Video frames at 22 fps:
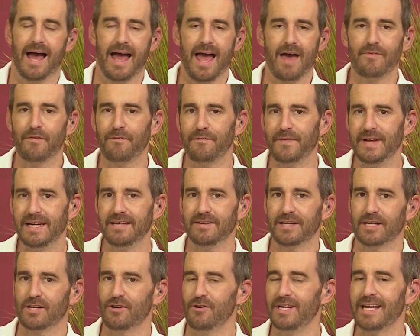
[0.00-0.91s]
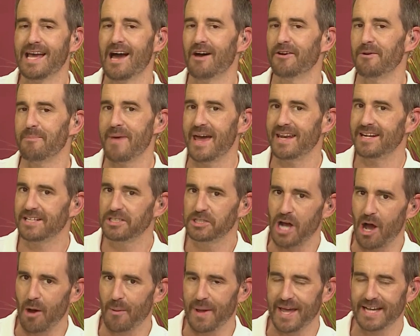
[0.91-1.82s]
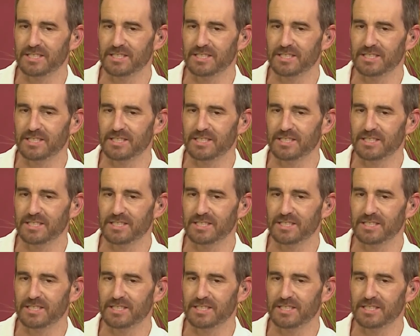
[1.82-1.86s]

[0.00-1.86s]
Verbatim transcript: I have a feeling that learning how to manage our